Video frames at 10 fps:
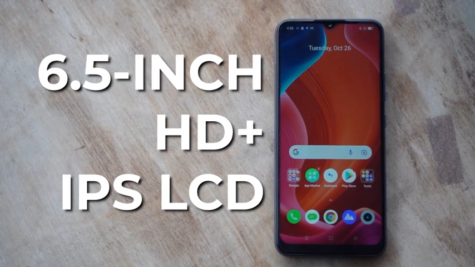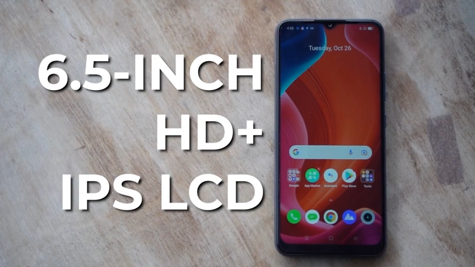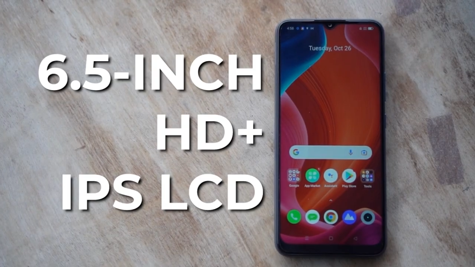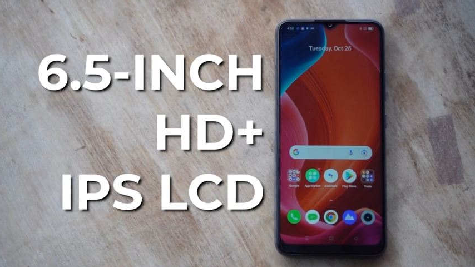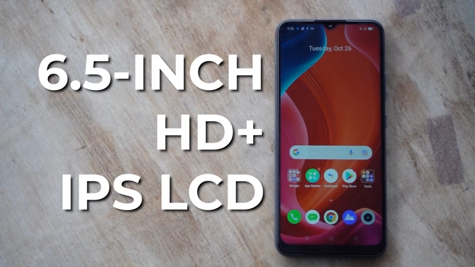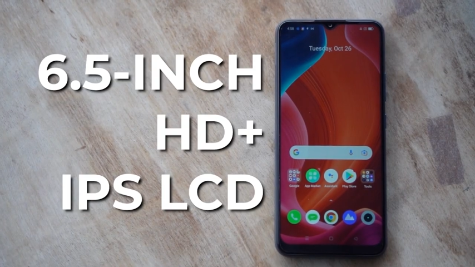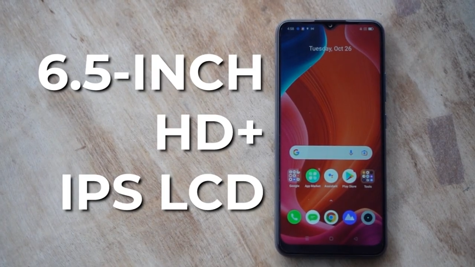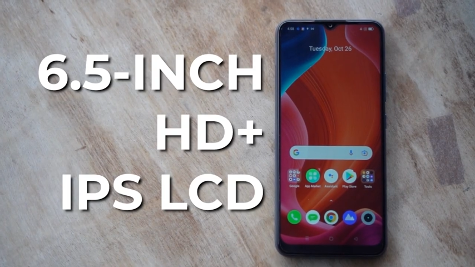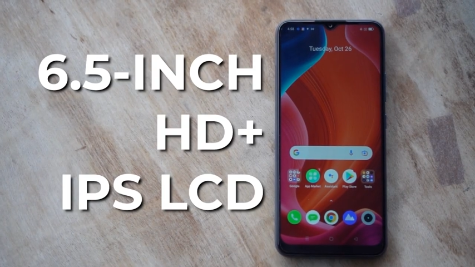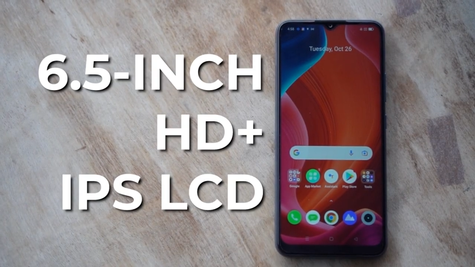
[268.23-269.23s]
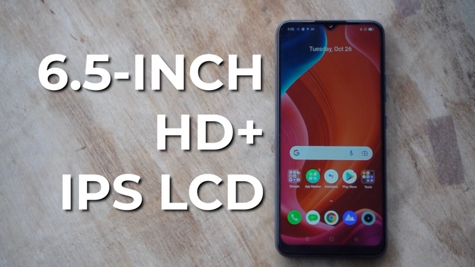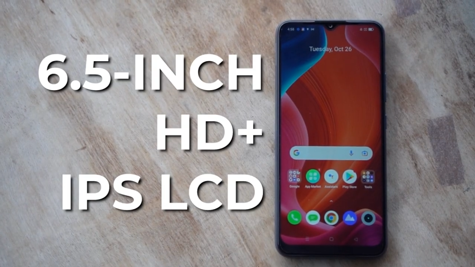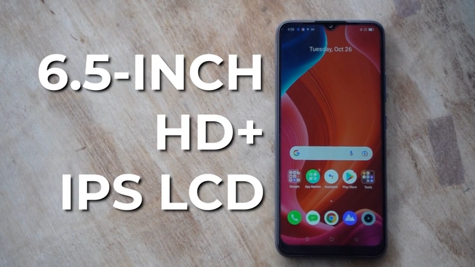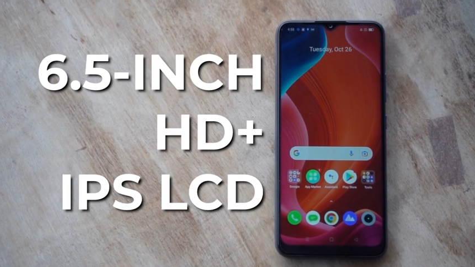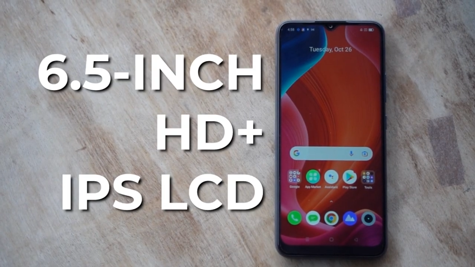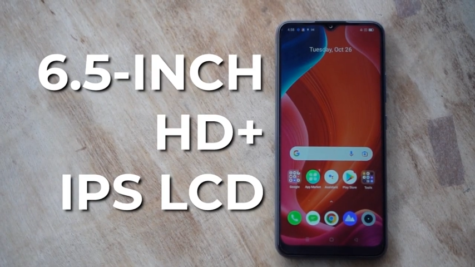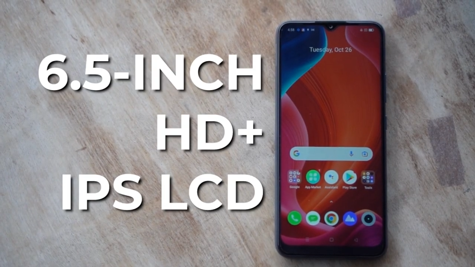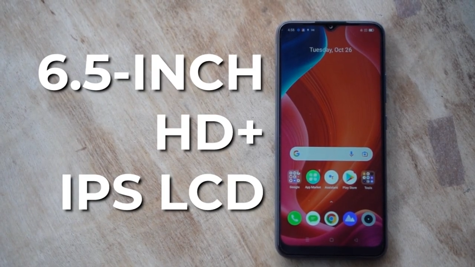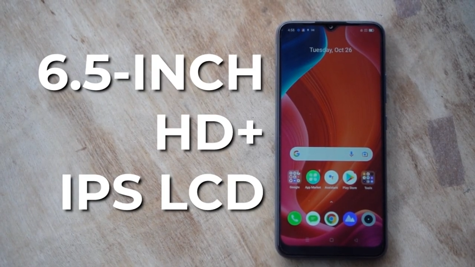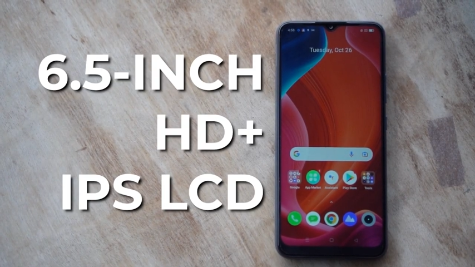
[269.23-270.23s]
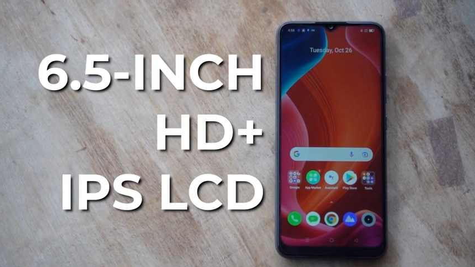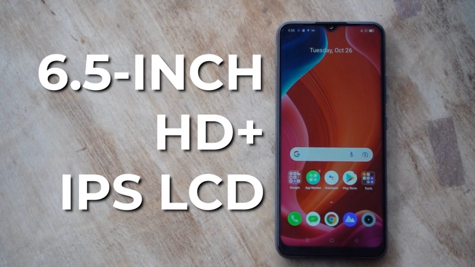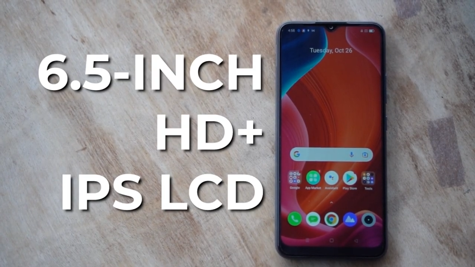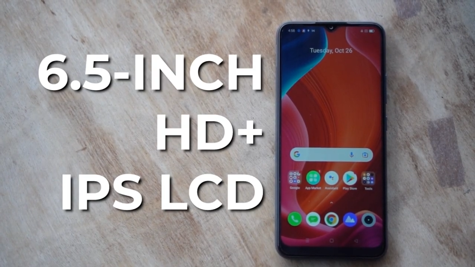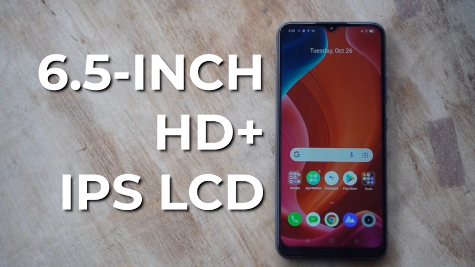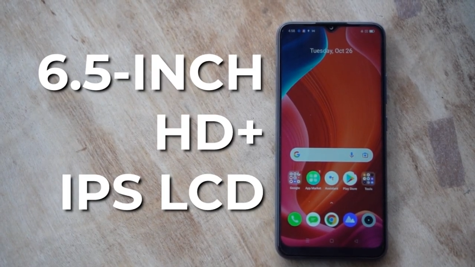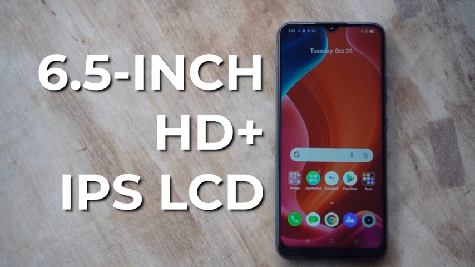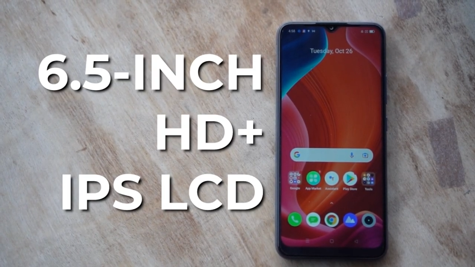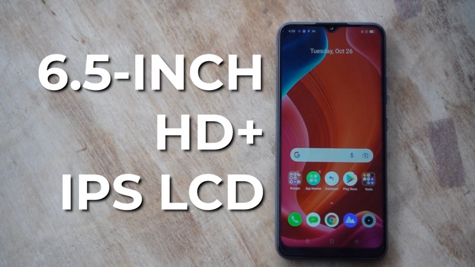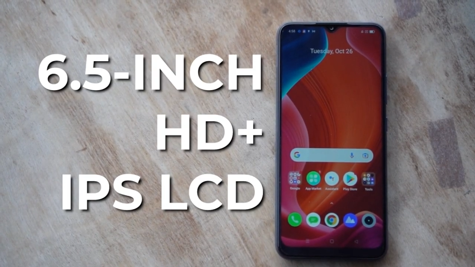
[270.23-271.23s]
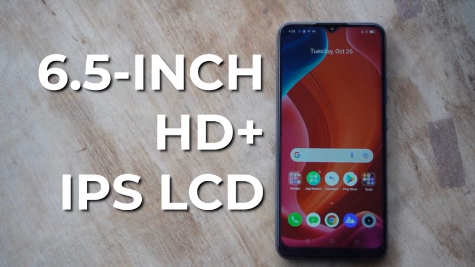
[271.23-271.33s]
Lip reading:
No face is visible, so there are no lips to read.